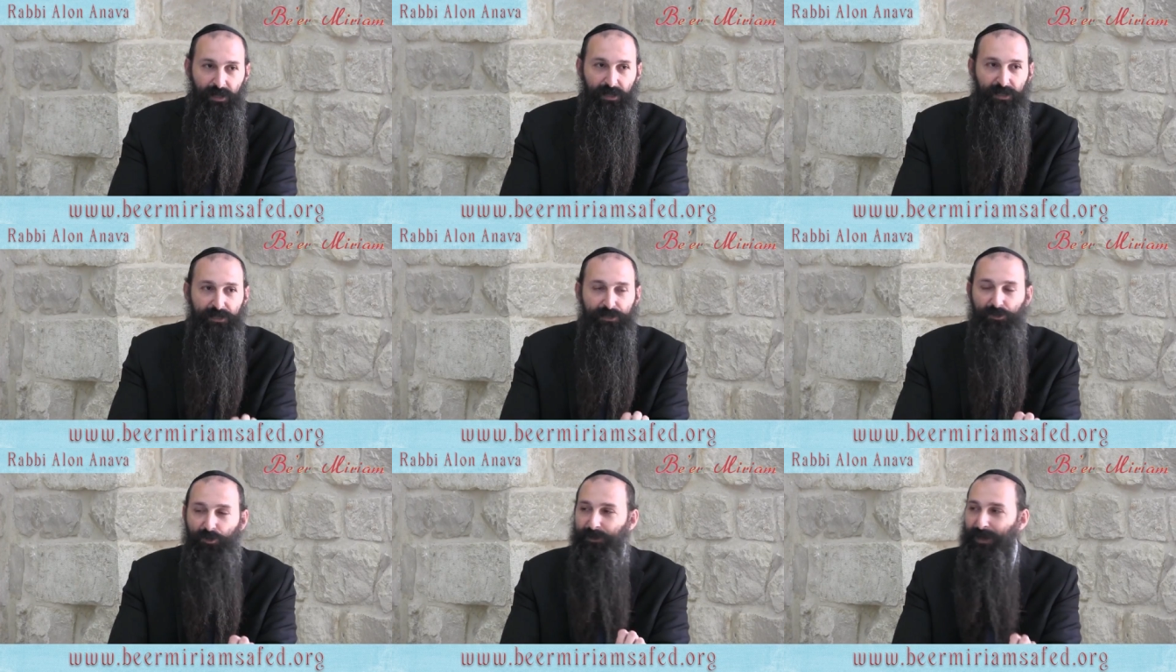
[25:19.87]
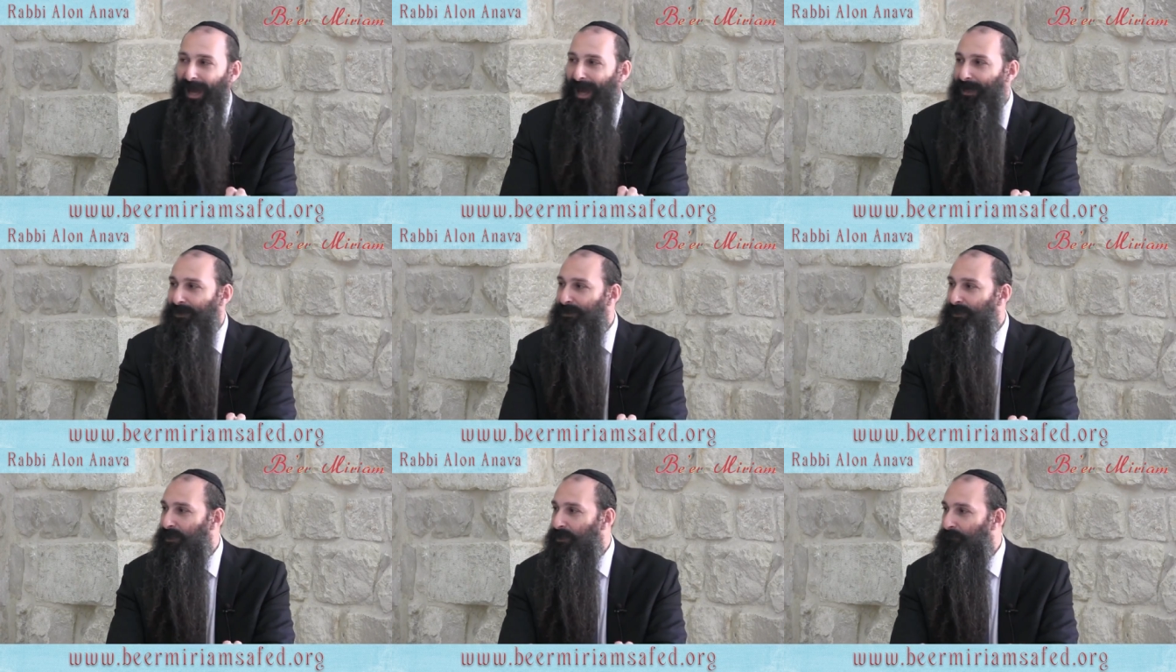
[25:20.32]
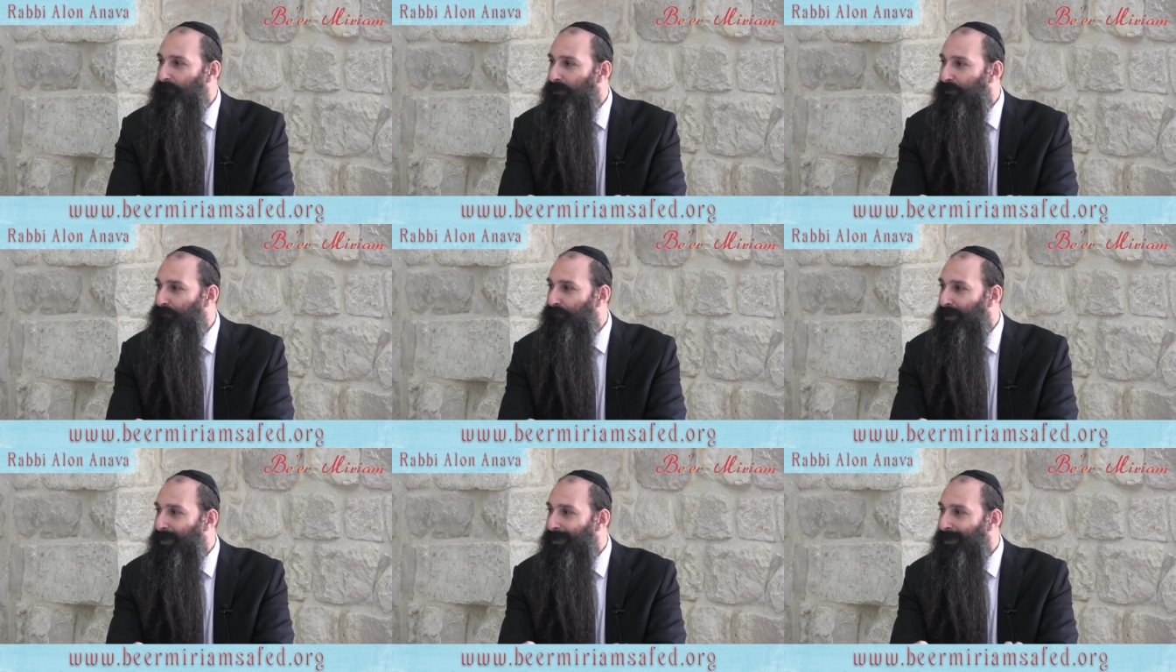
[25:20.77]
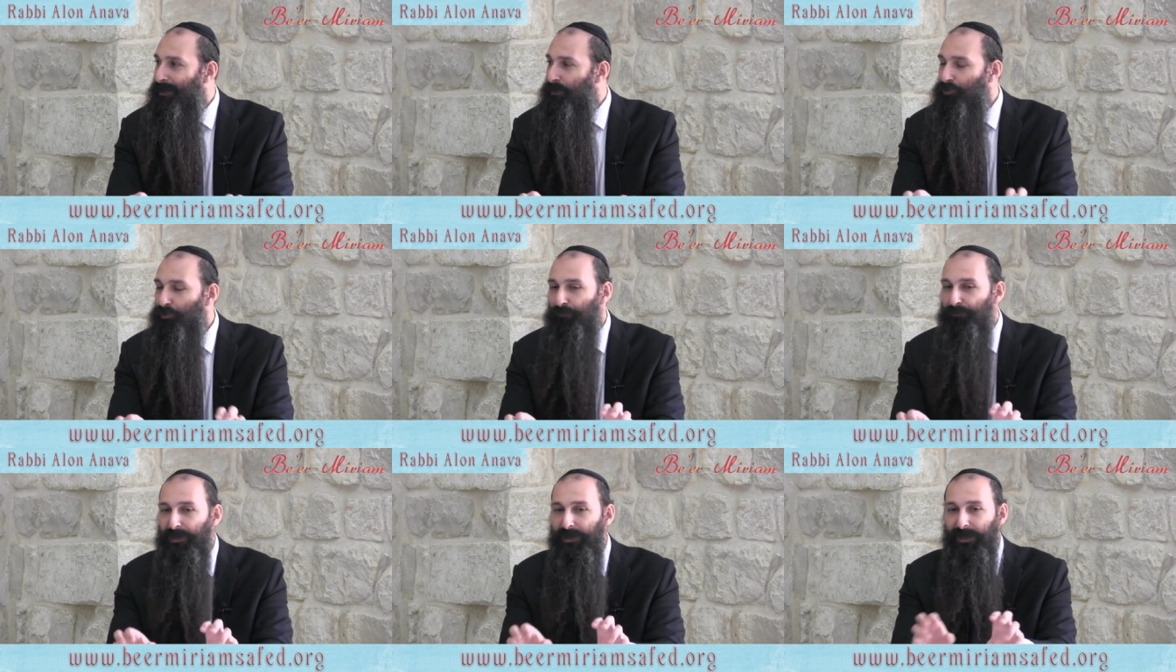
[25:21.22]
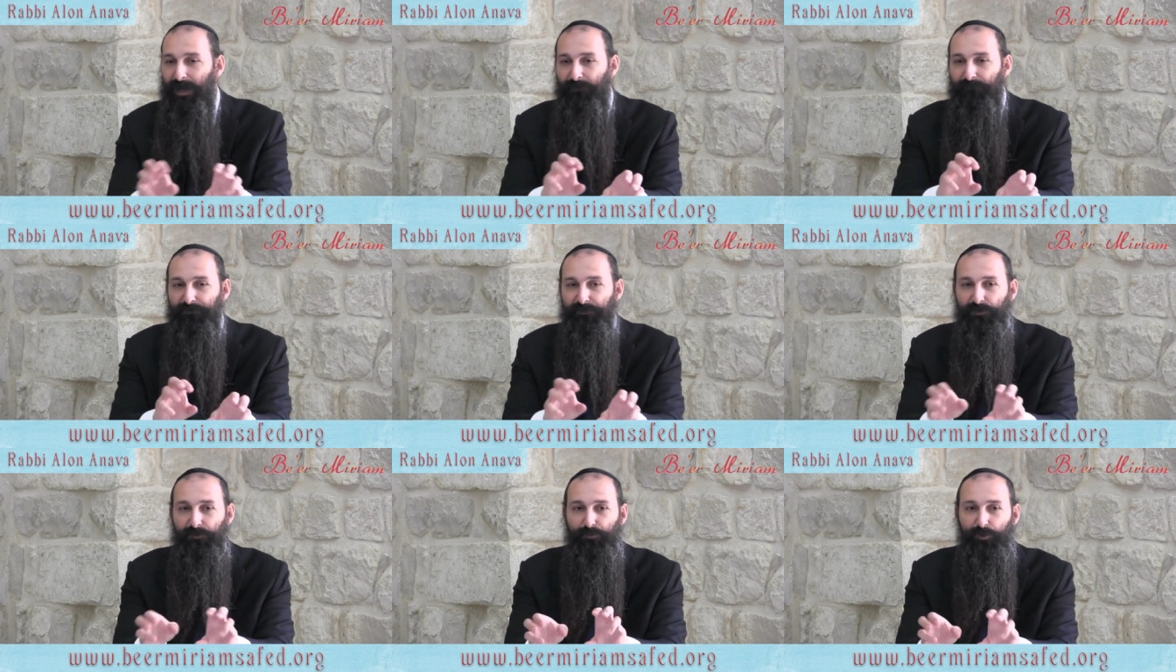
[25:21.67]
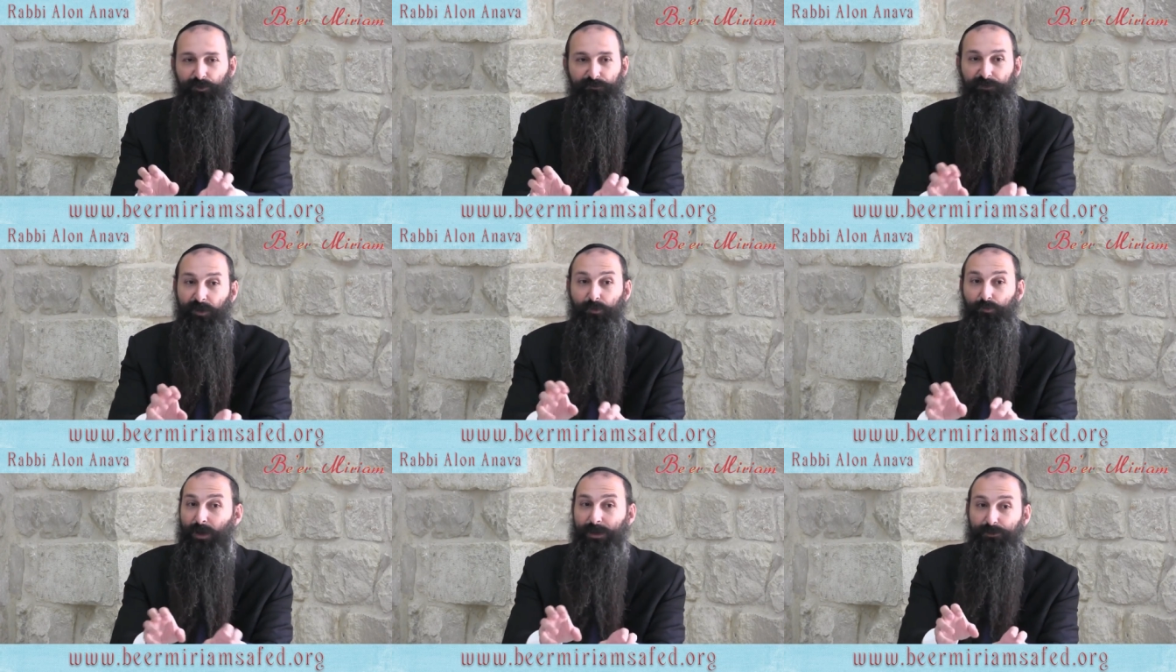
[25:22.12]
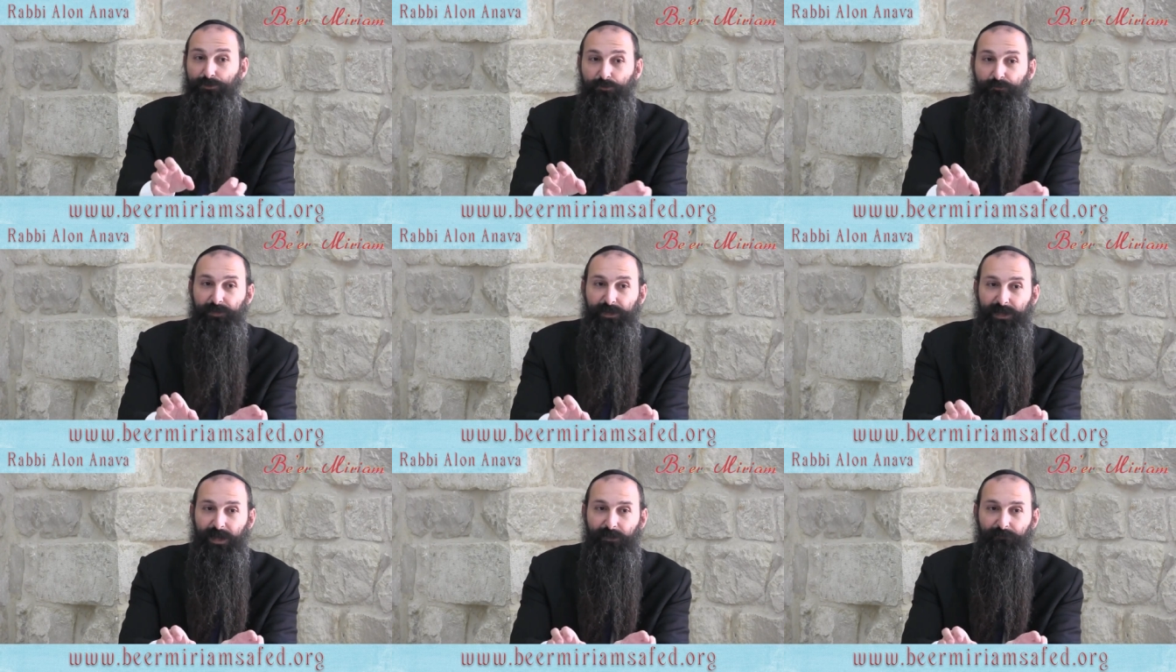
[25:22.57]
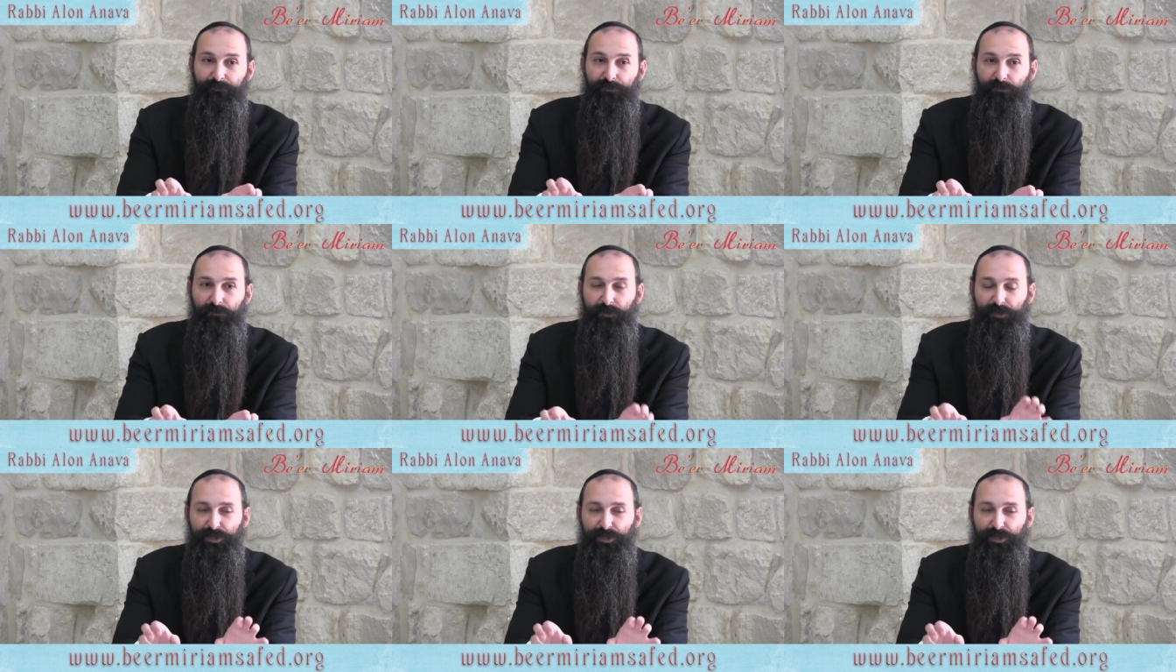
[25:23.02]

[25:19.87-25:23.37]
He's not asking me if I need to be comfortable, if I want to be comfortable.